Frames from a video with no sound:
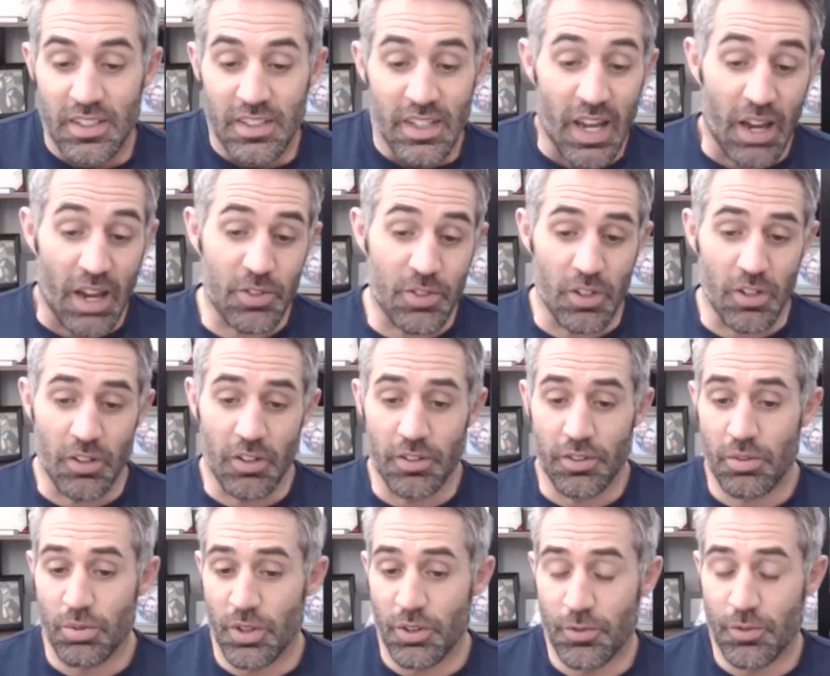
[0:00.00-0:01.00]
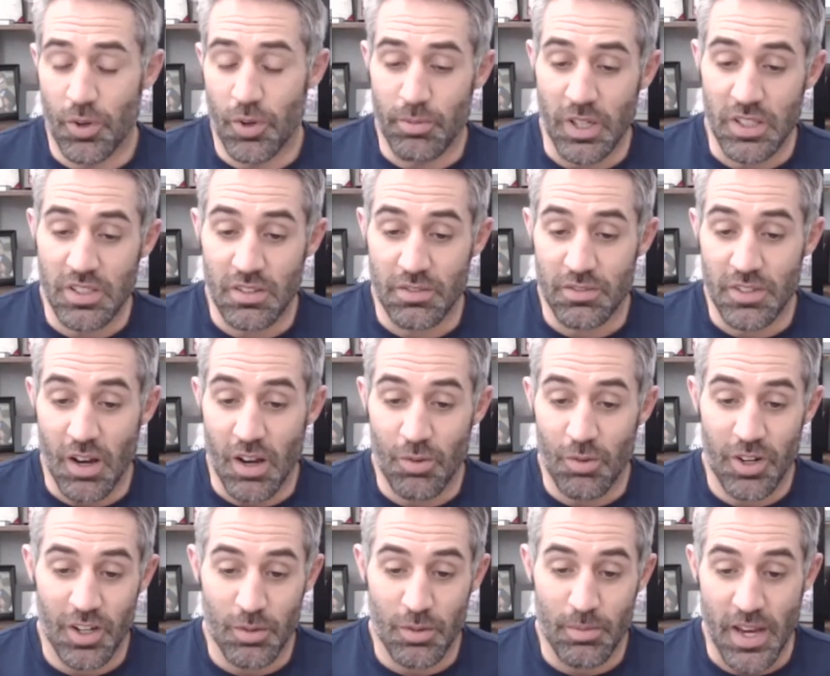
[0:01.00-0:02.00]
after three or four months of not
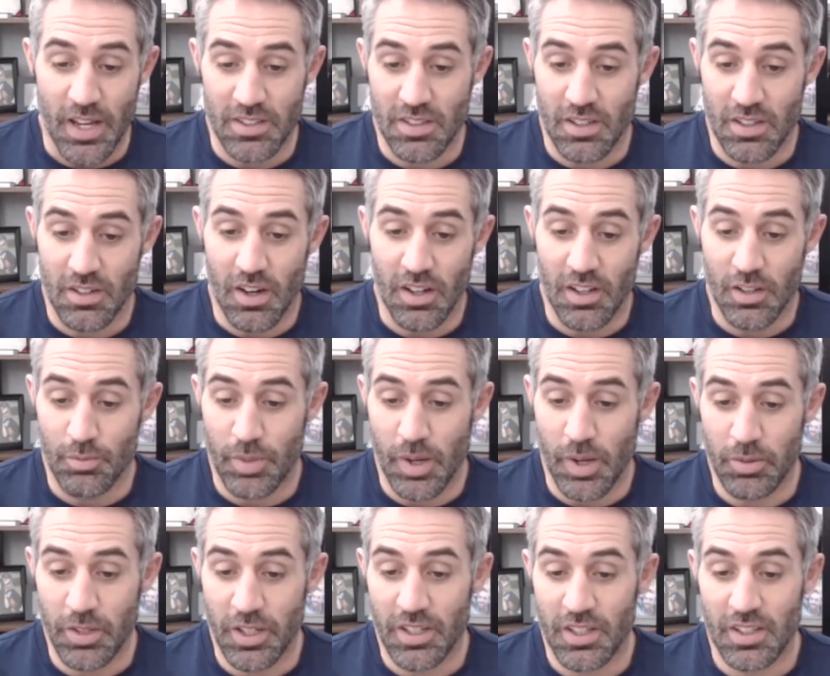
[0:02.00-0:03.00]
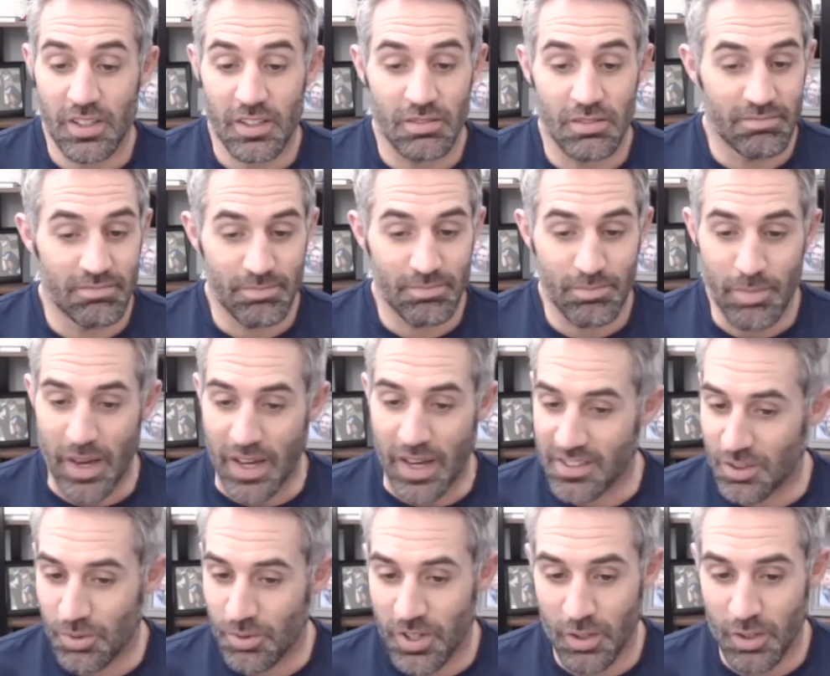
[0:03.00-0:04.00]
wearing a mask at all in public, back
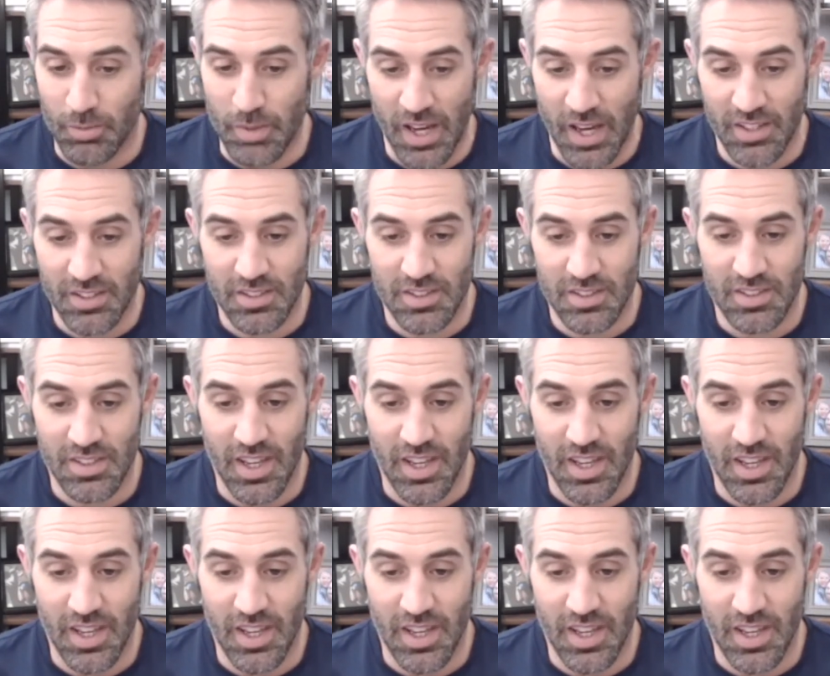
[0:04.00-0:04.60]
to wearing masks.